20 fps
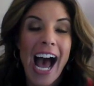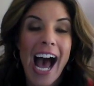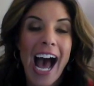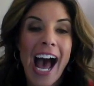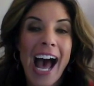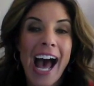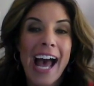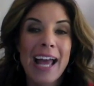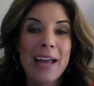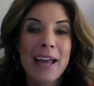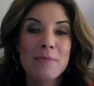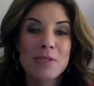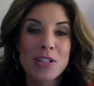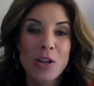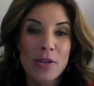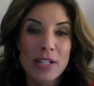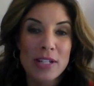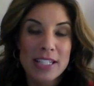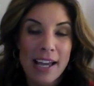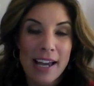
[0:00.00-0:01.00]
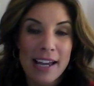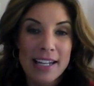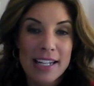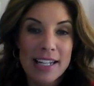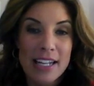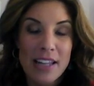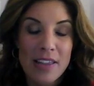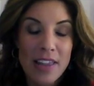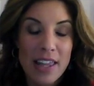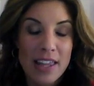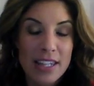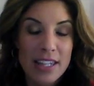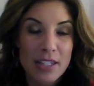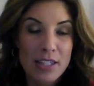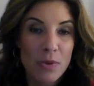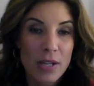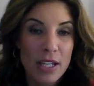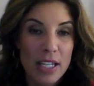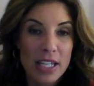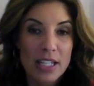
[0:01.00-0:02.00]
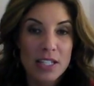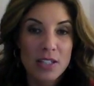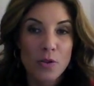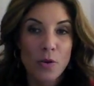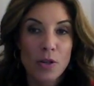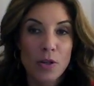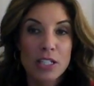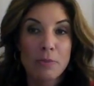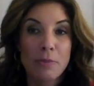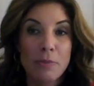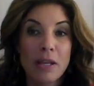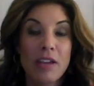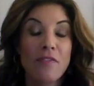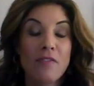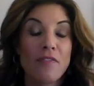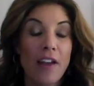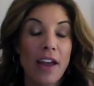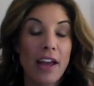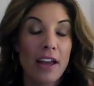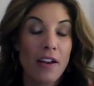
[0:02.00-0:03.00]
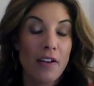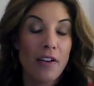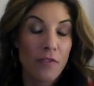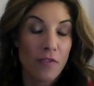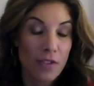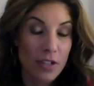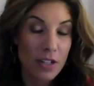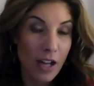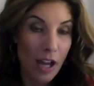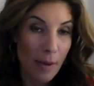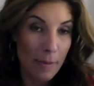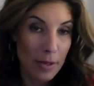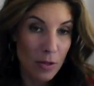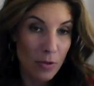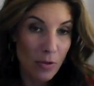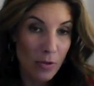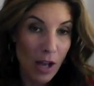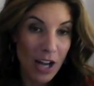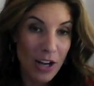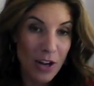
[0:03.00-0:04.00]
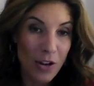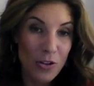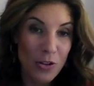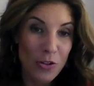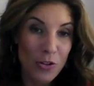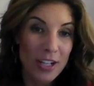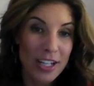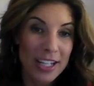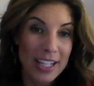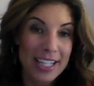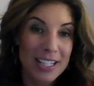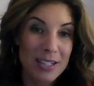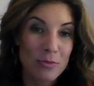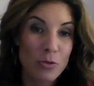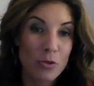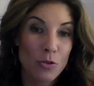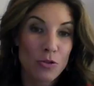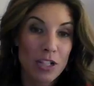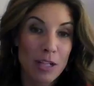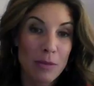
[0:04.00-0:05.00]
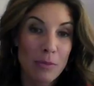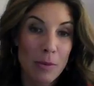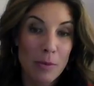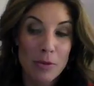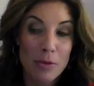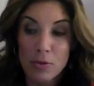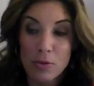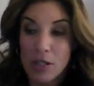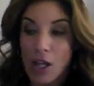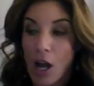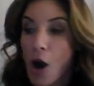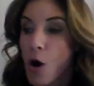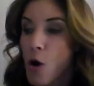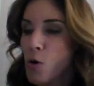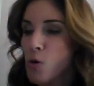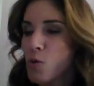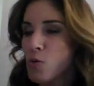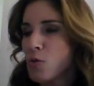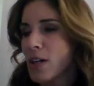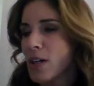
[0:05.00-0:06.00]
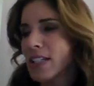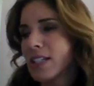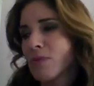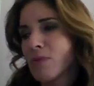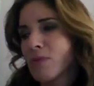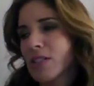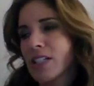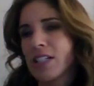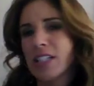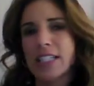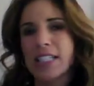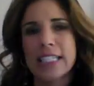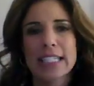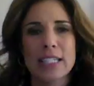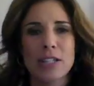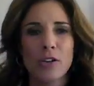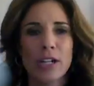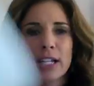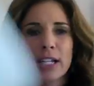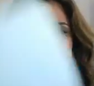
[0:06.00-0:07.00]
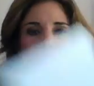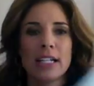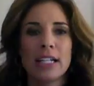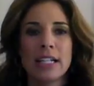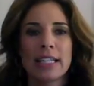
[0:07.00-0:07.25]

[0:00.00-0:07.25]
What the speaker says: I am so excited that this week is going to be phenomenal. I know you're going to get some new team members with, oh, I did want to tell you this. Sorry.